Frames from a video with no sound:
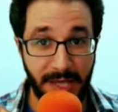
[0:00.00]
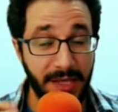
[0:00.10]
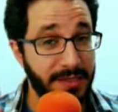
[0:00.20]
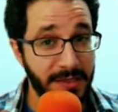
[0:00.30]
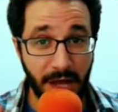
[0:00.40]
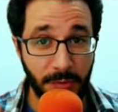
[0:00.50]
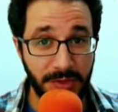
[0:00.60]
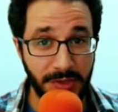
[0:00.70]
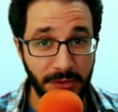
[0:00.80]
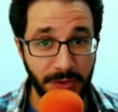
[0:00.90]
It's non
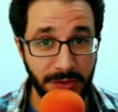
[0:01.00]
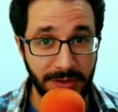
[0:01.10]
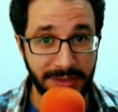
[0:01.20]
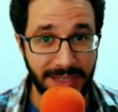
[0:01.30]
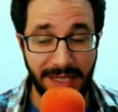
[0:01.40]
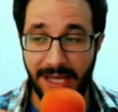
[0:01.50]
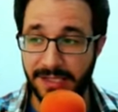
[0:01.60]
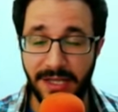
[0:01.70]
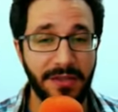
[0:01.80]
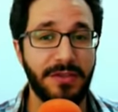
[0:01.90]
material, it
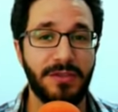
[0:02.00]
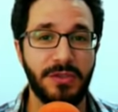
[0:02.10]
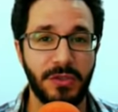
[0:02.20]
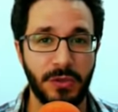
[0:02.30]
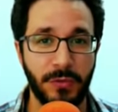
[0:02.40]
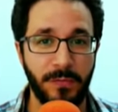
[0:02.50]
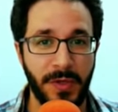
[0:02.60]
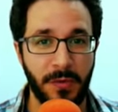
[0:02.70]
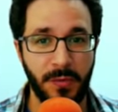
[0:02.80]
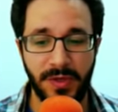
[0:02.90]
has nothing to do
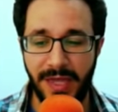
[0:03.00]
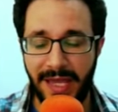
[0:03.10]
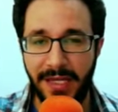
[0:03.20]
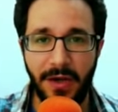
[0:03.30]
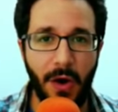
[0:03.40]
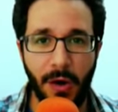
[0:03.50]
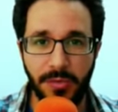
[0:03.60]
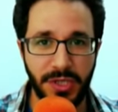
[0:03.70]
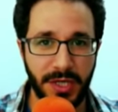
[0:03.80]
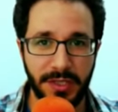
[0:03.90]
with any
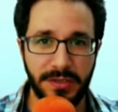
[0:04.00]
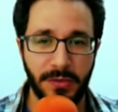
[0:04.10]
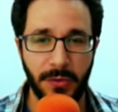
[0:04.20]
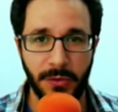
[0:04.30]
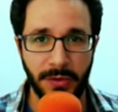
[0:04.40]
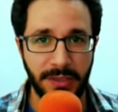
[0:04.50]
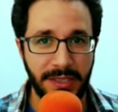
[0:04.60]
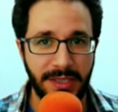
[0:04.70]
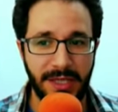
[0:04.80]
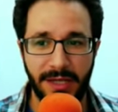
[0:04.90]
object or
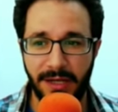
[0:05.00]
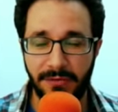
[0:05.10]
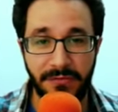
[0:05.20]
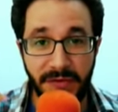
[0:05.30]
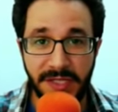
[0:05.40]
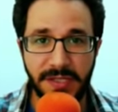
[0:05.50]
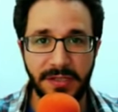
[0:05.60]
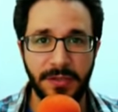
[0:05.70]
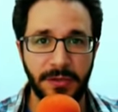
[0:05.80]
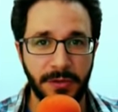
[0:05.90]
uh,
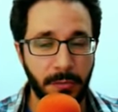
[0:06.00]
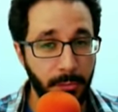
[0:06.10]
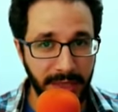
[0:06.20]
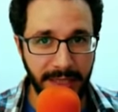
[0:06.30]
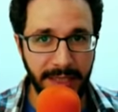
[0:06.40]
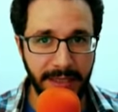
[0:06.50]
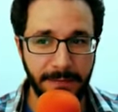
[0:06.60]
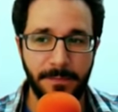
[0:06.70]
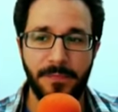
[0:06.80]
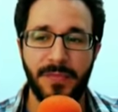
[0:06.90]
physical
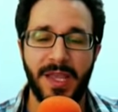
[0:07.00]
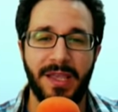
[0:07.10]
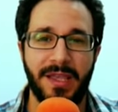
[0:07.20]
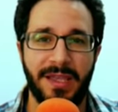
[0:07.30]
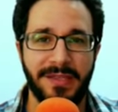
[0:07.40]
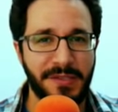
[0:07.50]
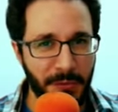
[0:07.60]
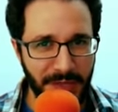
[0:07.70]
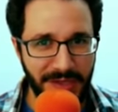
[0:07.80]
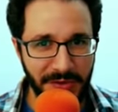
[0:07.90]
being. So
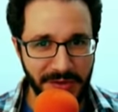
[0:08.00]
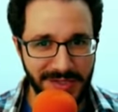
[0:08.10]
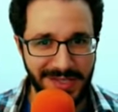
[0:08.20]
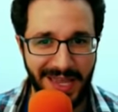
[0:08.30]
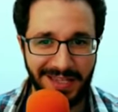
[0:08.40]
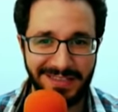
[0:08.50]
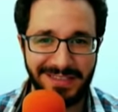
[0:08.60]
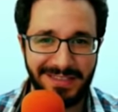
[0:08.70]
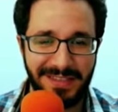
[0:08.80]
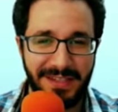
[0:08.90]
we need to
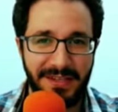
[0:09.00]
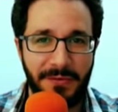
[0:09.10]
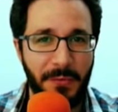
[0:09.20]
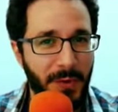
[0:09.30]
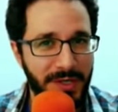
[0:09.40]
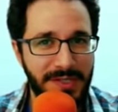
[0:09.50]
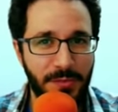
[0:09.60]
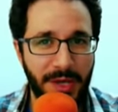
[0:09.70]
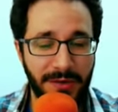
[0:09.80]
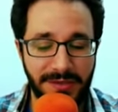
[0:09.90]
understand what it's
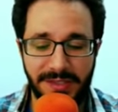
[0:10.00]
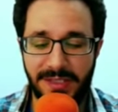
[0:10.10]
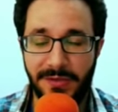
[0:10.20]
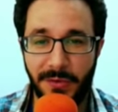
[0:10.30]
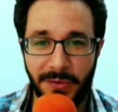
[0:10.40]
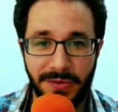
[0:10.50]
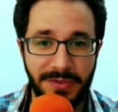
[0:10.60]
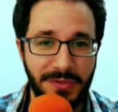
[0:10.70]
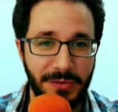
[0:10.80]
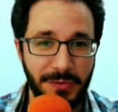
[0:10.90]
about in order
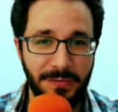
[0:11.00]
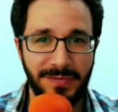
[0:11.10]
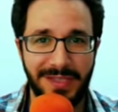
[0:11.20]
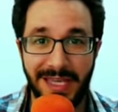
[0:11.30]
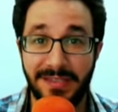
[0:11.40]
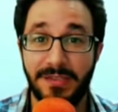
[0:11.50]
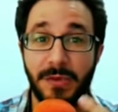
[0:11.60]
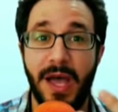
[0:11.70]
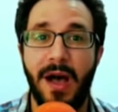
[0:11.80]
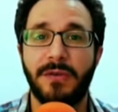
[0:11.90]
to get
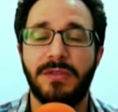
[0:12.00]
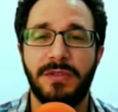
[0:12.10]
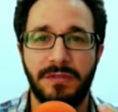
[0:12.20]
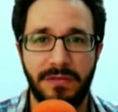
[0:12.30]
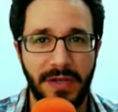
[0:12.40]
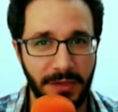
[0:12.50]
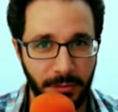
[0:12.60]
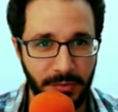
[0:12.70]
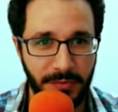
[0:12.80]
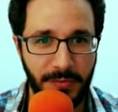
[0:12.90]
to how to
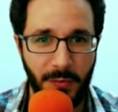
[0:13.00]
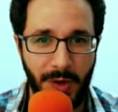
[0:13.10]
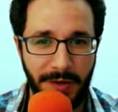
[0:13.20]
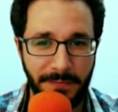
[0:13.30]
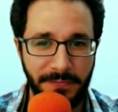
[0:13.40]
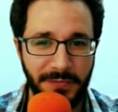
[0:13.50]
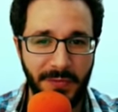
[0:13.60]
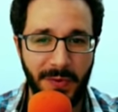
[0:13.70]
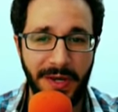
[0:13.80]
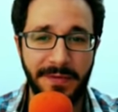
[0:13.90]
develop one,
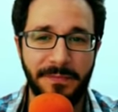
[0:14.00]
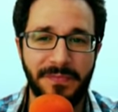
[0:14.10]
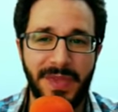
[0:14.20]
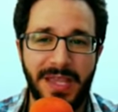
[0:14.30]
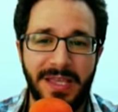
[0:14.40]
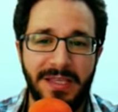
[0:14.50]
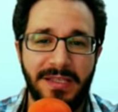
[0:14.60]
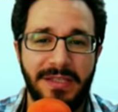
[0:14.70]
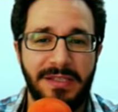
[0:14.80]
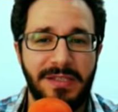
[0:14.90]
right?
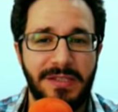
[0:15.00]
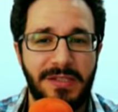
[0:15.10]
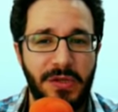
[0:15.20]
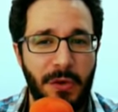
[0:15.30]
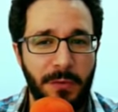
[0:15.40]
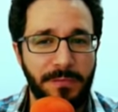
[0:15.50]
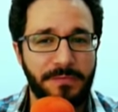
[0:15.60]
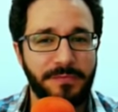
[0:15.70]
So